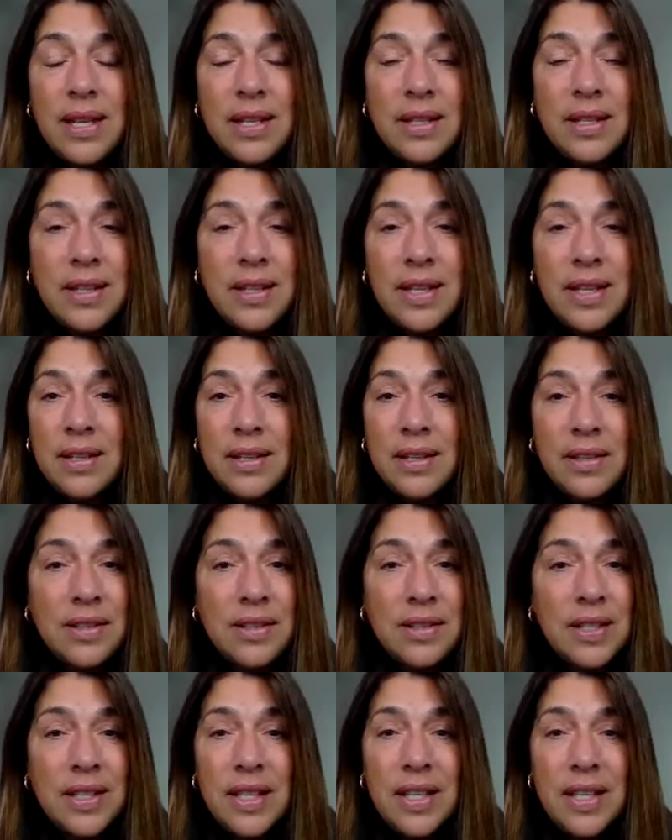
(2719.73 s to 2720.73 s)
in
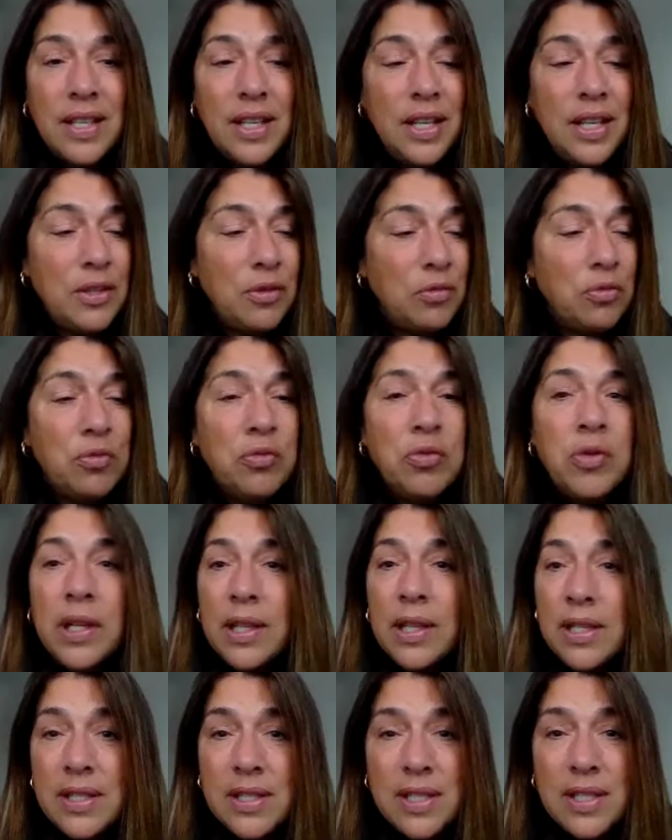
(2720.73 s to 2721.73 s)
a
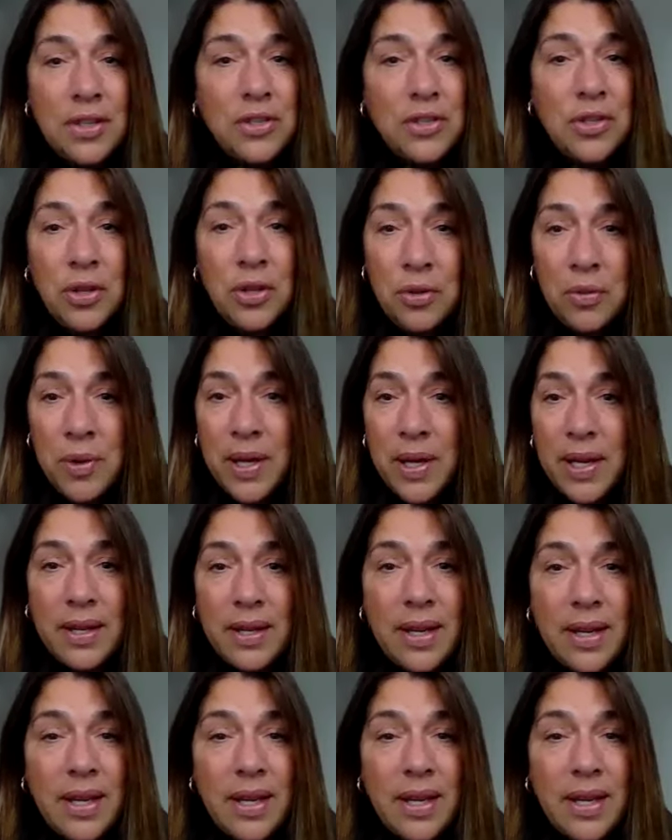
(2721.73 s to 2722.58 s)
real intentional way.